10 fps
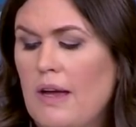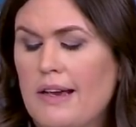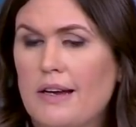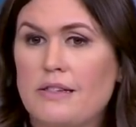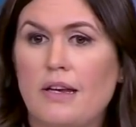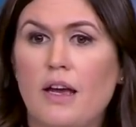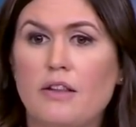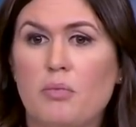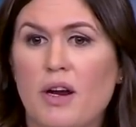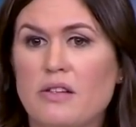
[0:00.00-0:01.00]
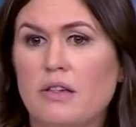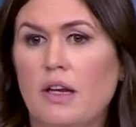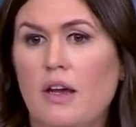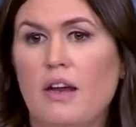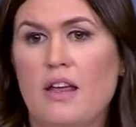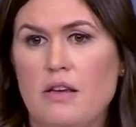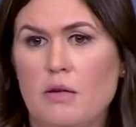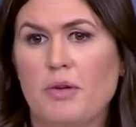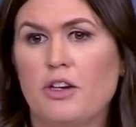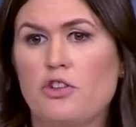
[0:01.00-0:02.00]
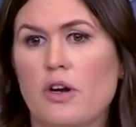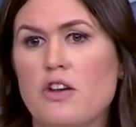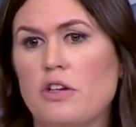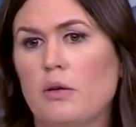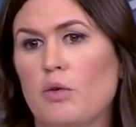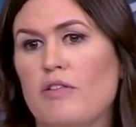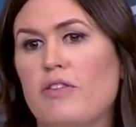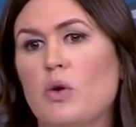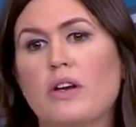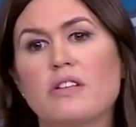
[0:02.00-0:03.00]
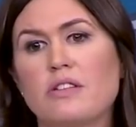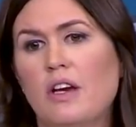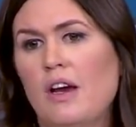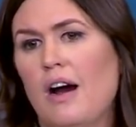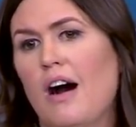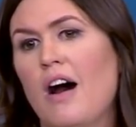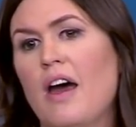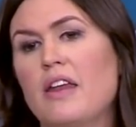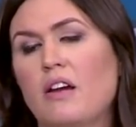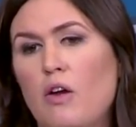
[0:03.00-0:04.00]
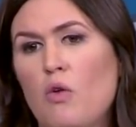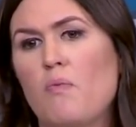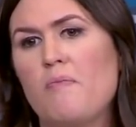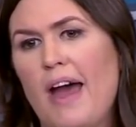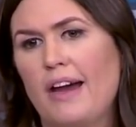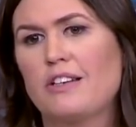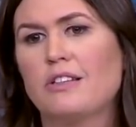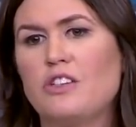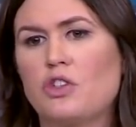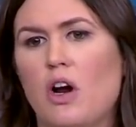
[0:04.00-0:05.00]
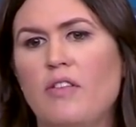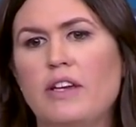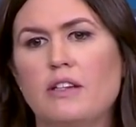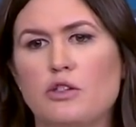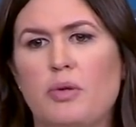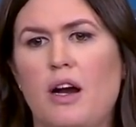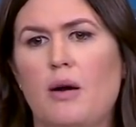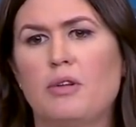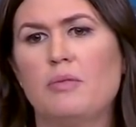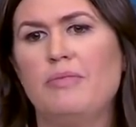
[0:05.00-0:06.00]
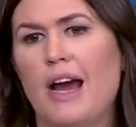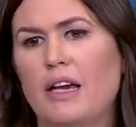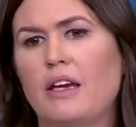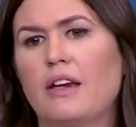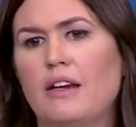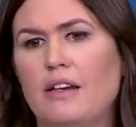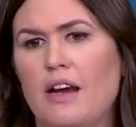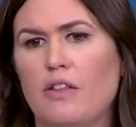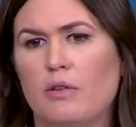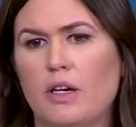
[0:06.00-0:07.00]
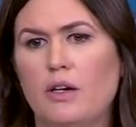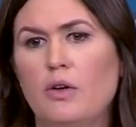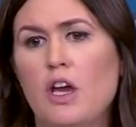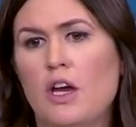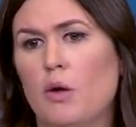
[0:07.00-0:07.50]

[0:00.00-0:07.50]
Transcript: like I said, the president and the administration were focused on actually solving this problem, not kicking it down the road,